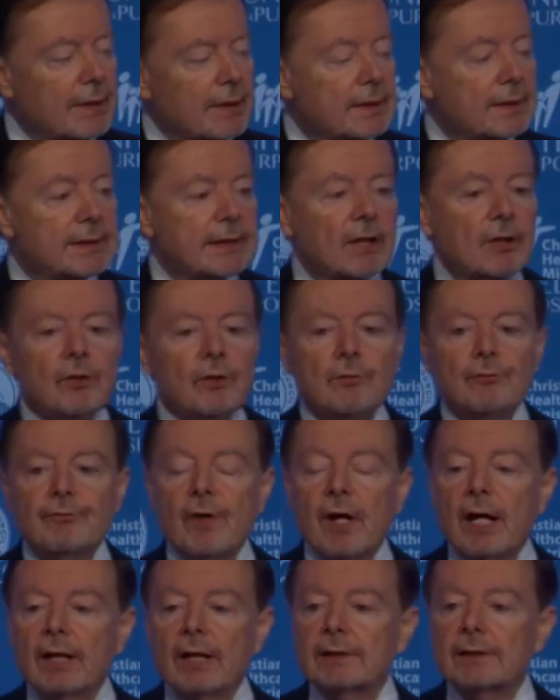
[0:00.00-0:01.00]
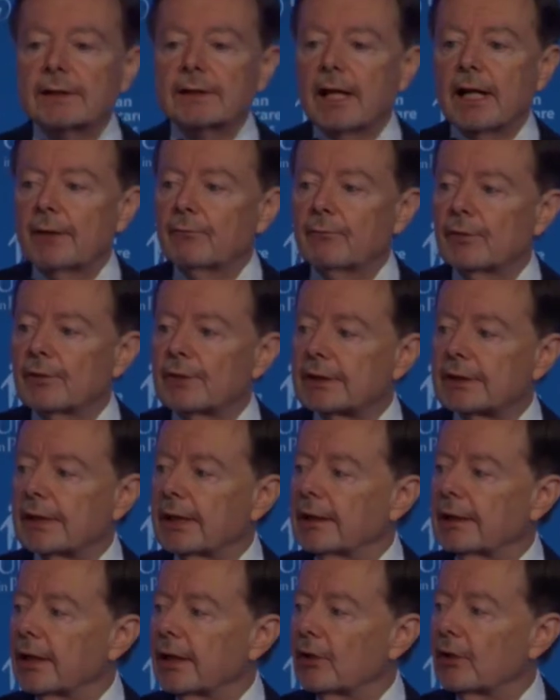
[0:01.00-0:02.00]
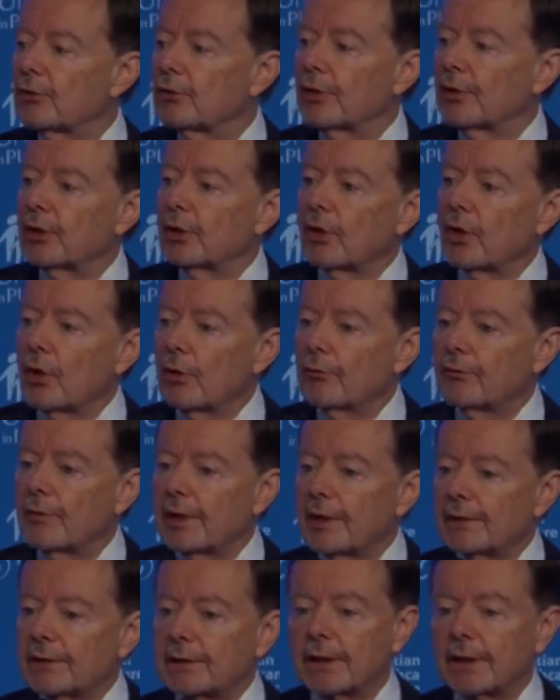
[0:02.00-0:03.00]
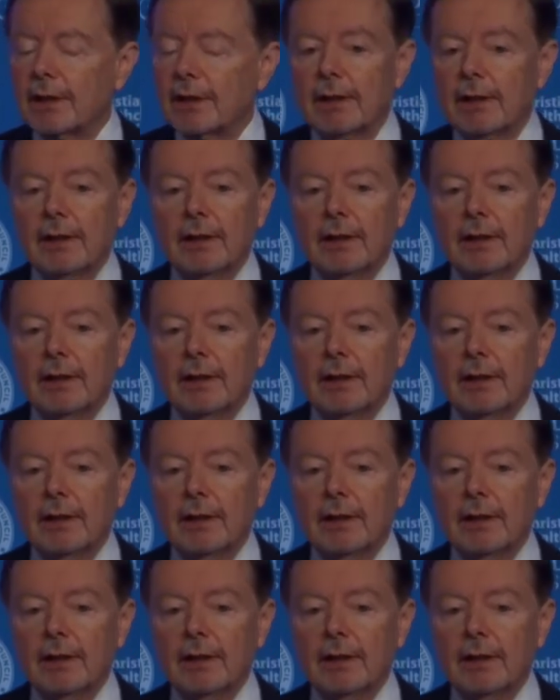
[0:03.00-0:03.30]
Senator Feinstein was sitting there during all of this,